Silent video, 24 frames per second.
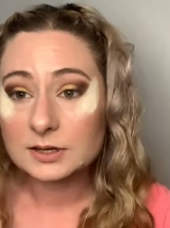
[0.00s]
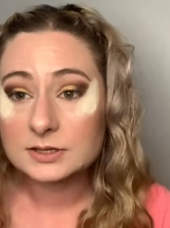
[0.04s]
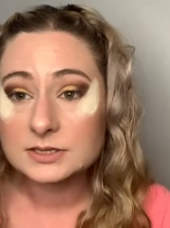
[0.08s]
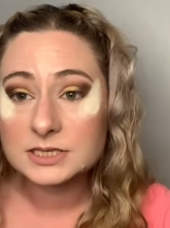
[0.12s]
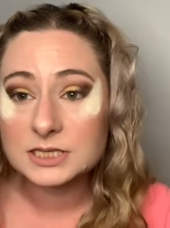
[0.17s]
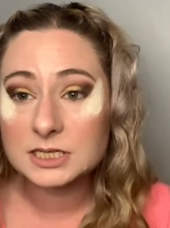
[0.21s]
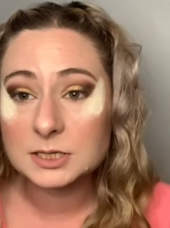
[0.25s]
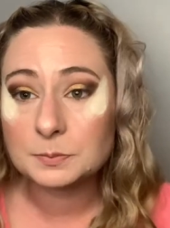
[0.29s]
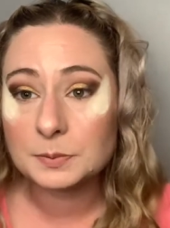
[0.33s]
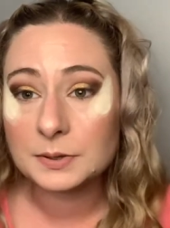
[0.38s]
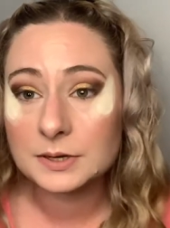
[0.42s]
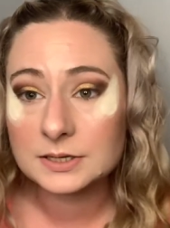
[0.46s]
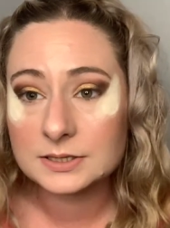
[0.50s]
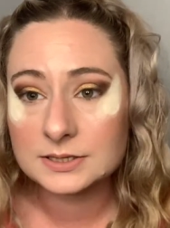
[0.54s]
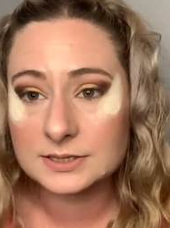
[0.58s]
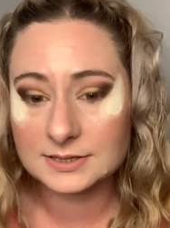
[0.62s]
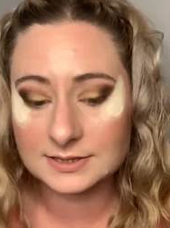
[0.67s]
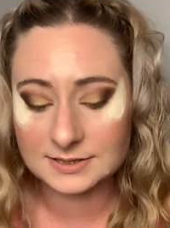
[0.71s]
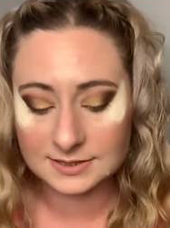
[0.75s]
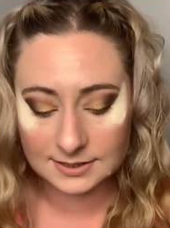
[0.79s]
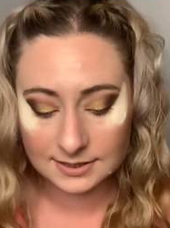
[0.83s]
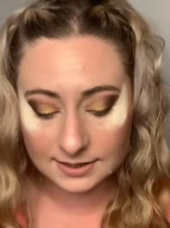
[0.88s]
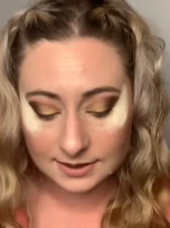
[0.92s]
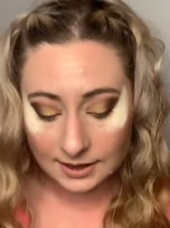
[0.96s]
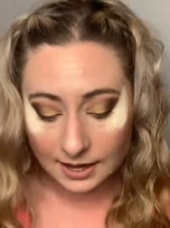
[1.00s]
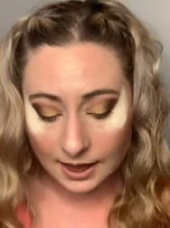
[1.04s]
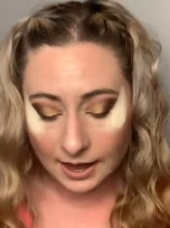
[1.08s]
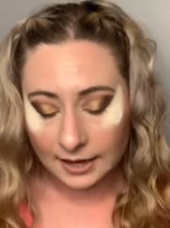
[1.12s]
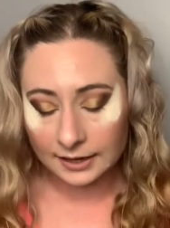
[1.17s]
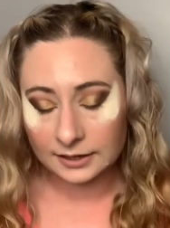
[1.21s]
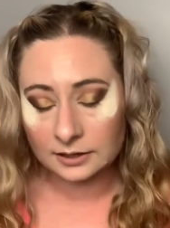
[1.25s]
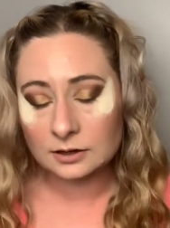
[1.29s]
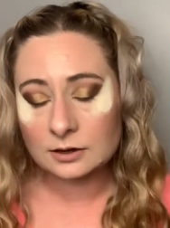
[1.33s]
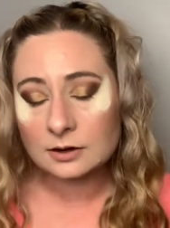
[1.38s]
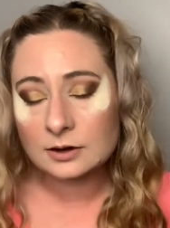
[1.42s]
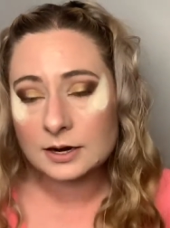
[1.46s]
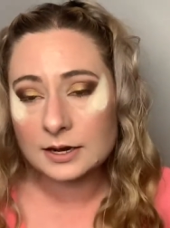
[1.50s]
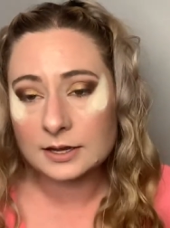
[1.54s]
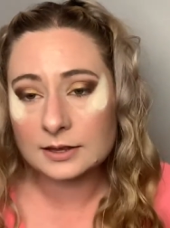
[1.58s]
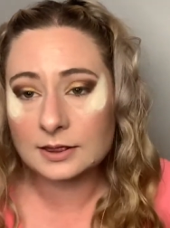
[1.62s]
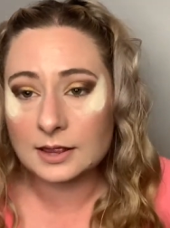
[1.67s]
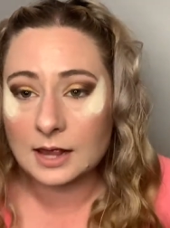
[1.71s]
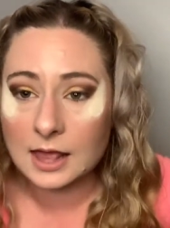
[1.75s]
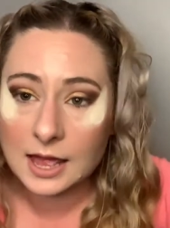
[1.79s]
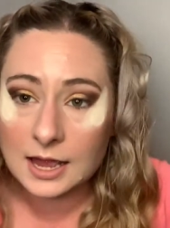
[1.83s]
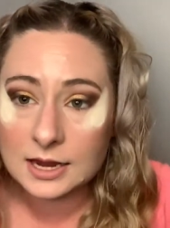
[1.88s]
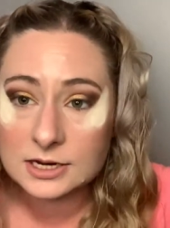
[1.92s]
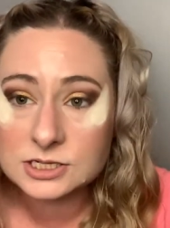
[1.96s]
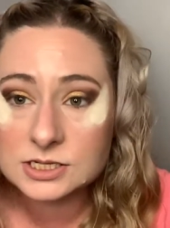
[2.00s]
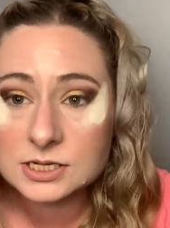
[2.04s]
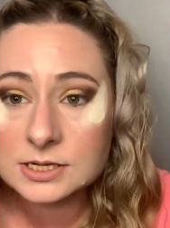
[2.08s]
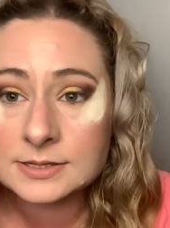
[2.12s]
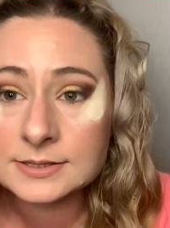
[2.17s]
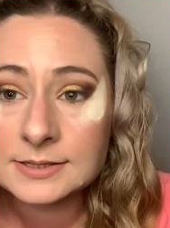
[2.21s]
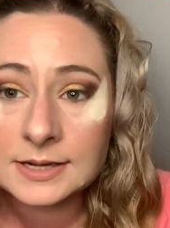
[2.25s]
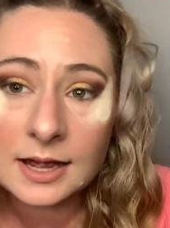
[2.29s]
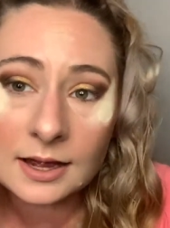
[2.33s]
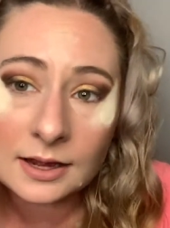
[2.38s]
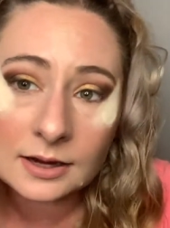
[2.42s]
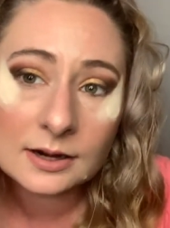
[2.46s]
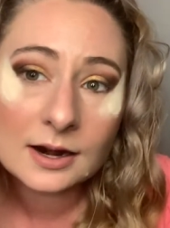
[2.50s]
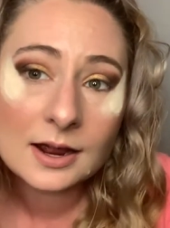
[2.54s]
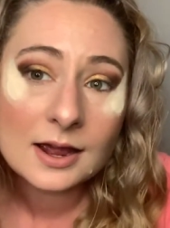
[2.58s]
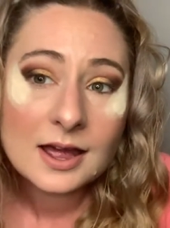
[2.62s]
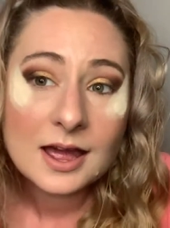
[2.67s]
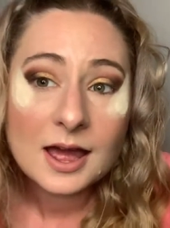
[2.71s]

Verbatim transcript: She puts liner and lashes on.